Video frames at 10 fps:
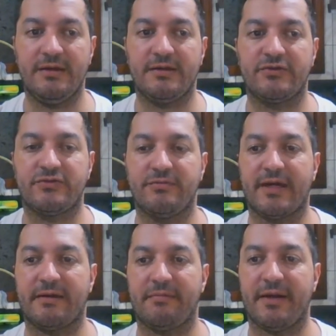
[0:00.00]
to
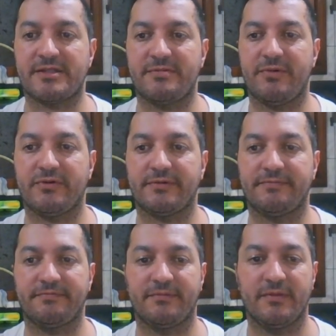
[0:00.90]
make a passed pawn.
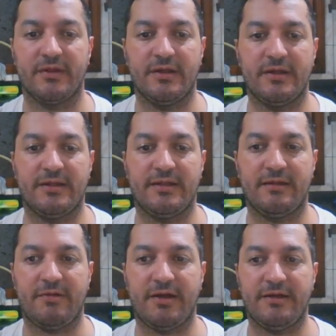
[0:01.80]
Then
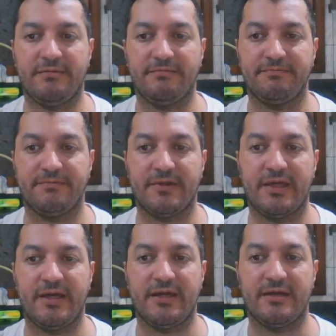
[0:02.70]
my
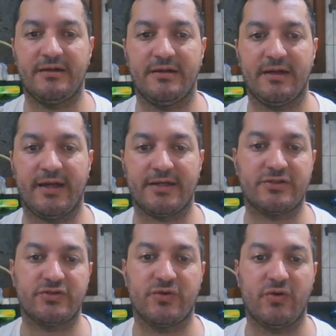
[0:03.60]
king has
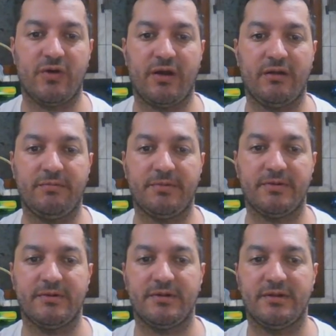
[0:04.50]
to go help,
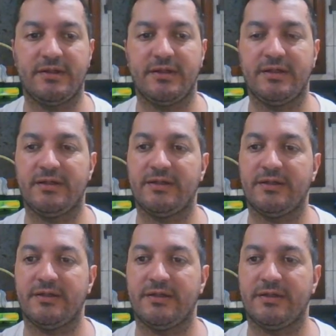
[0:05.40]

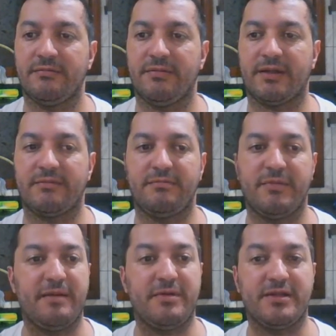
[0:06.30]
but
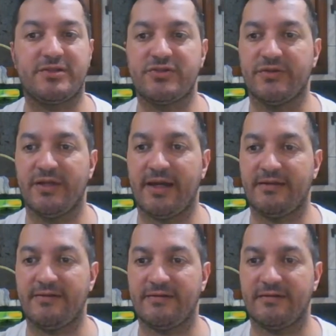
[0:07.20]
maybe it's too
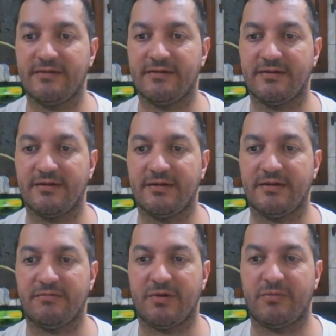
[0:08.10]
late.
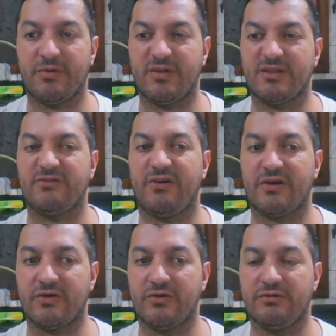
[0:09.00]
My opponent's very
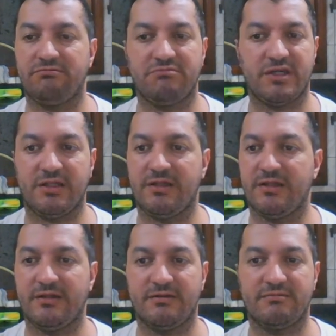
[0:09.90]
good. He
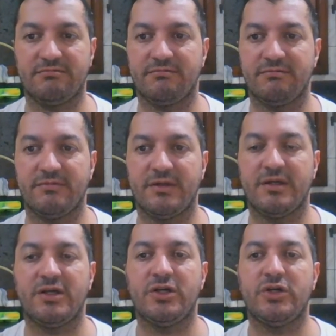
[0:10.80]
didn't
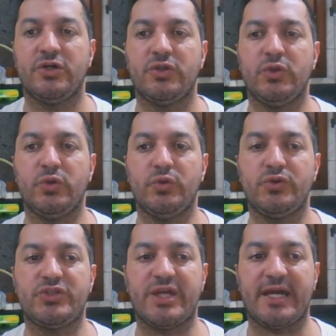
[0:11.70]

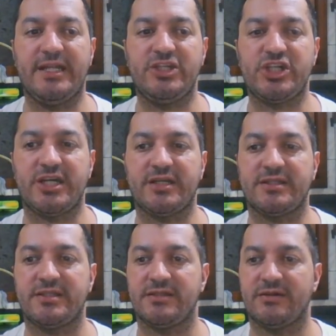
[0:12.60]
lose any
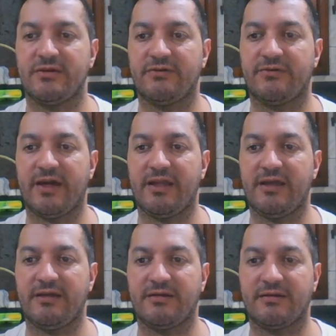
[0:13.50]
chance of
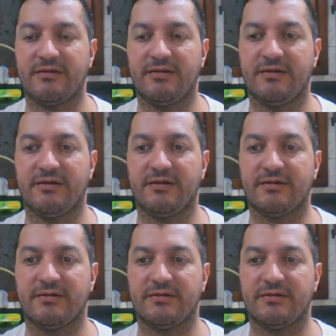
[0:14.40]
getting the